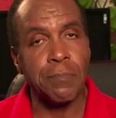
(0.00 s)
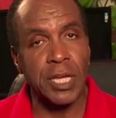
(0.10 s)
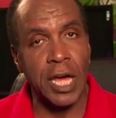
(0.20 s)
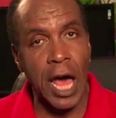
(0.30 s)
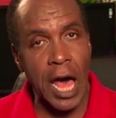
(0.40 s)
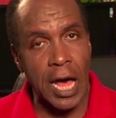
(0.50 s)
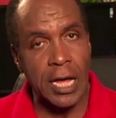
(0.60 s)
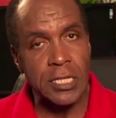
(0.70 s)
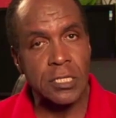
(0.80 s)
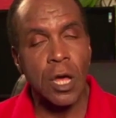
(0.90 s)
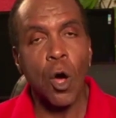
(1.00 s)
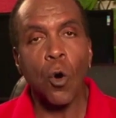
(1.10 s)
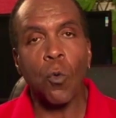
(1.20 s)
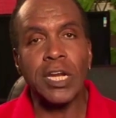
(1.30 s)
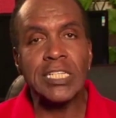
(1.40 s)
because
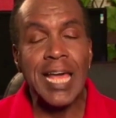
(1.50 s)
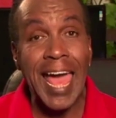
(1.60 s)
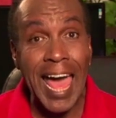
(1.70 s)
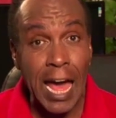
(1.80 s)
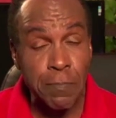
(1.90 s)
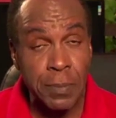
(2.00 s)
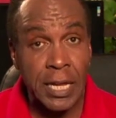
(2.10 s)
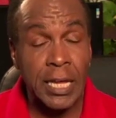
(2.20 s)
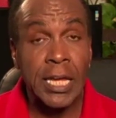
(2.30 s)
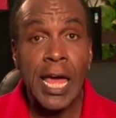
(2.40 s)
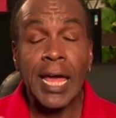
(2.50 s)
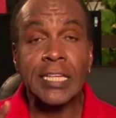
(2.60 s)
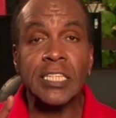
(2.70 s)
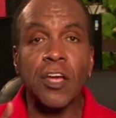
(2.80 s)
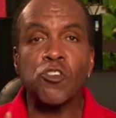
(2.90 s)
what is happening
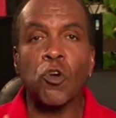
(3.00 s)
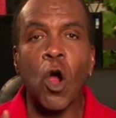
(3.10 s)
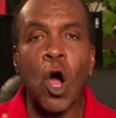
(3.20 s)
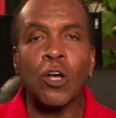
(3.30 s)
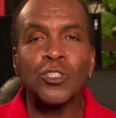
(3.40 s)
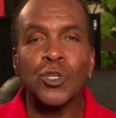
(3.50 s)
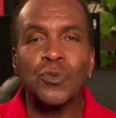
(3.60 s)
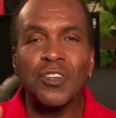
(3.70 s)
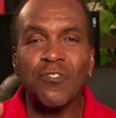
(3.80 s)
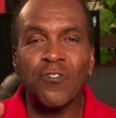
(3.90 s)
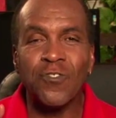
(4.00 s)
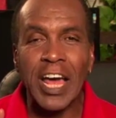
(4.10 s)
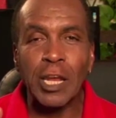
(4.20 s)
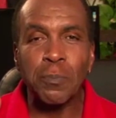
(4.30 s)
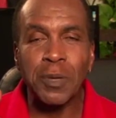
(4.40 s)
is that you're also
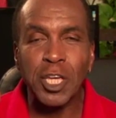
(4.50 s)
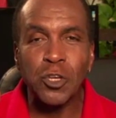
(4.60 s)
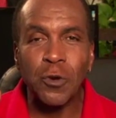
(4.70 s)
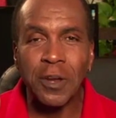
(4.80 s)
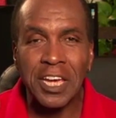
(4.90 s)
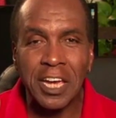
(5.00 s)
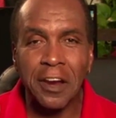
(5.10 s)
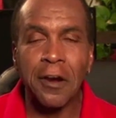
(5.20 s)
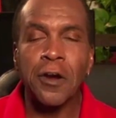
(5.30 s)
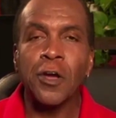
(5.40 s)
developing your ear.